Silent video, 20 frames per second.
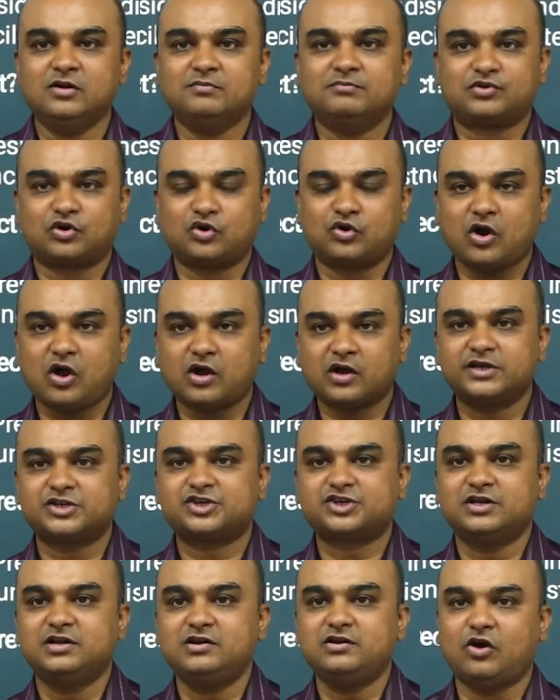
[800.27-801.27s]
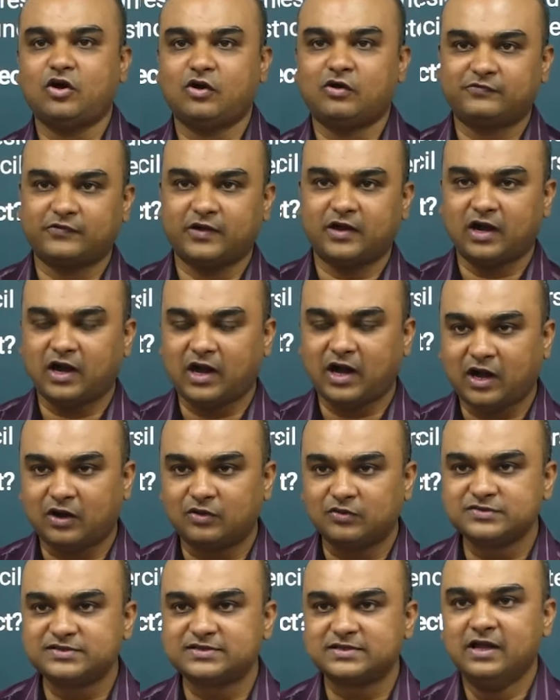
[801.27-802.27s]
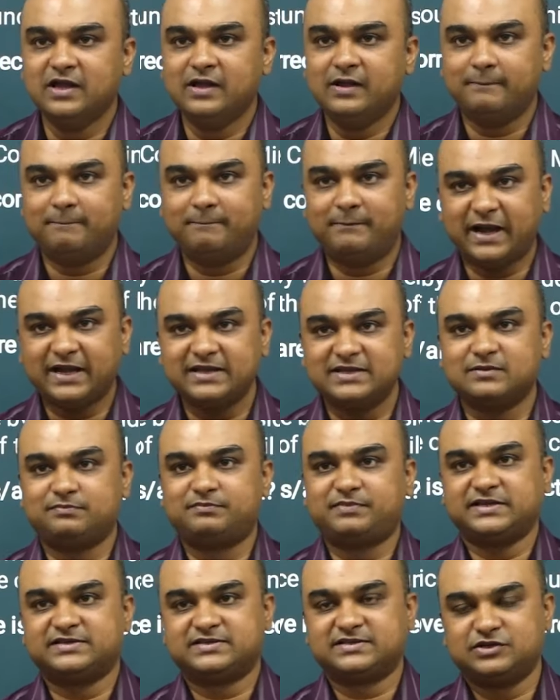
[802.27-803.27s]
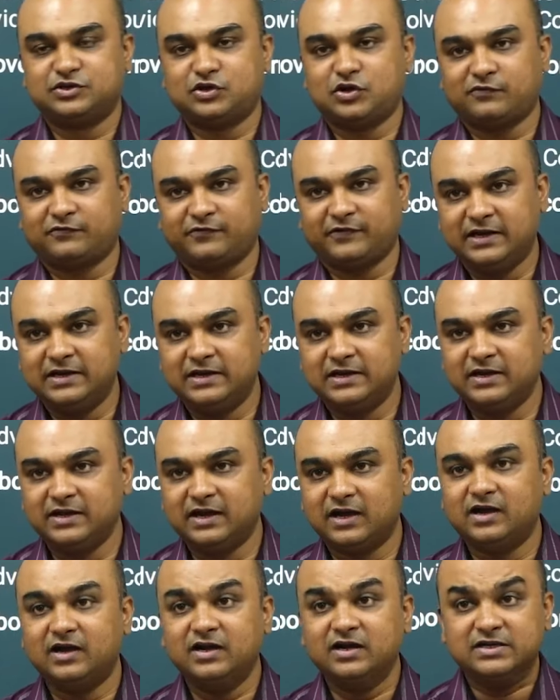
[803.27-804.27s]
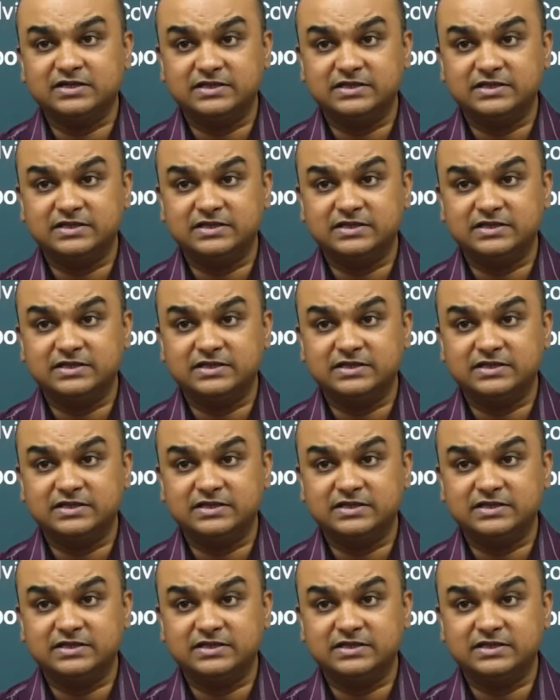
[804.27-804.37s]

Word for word: Prorogation of a house by the President of India